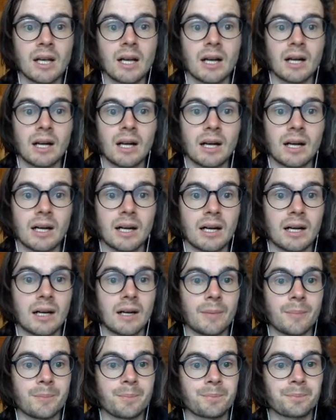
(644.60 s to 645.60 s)

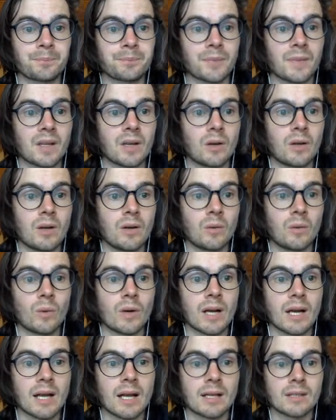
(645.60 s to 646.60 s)
Um,
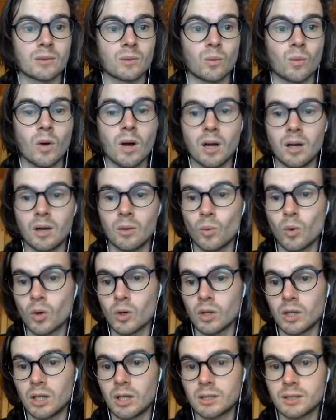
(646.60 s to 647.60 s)
whereas what
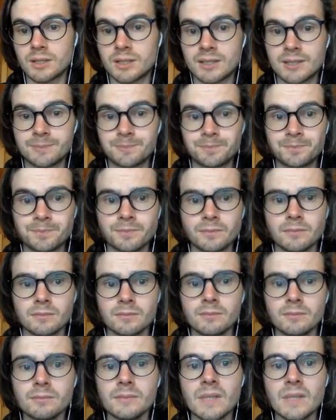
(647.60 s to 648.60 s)
warlocks,
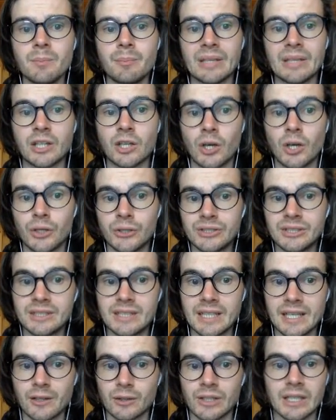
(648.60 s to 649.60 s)
because
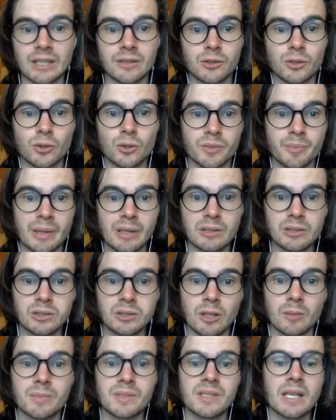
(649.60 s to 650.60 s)
they only get two spell
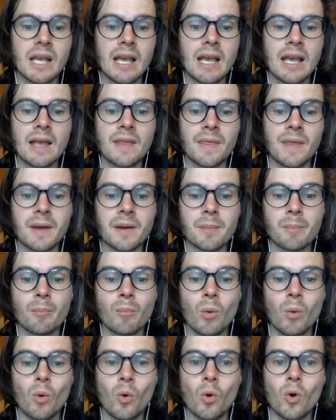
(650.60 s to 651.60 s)
slots, they're
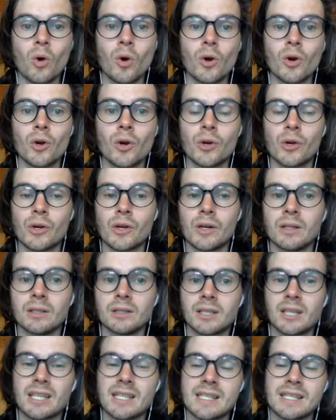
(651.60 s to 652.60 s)
more
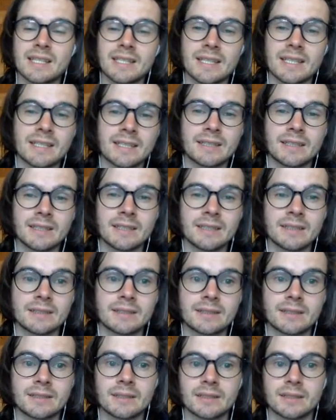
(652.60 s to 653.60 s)

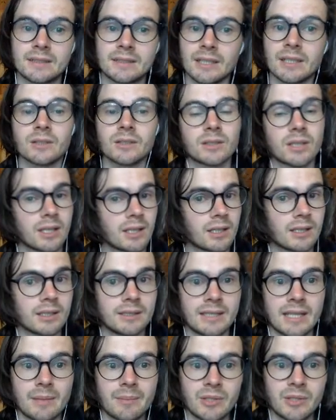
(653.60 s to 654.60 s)
consistent single
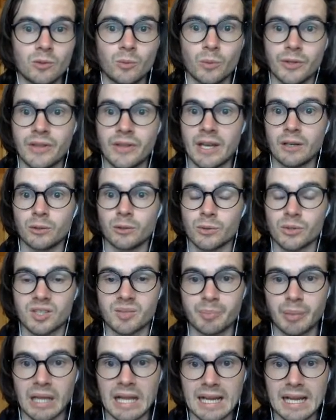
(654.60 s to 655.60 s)
target damage with
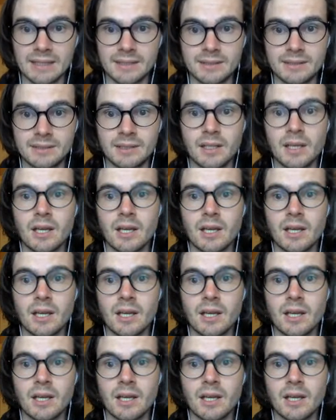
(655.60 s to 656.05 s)
Eldritch Blast,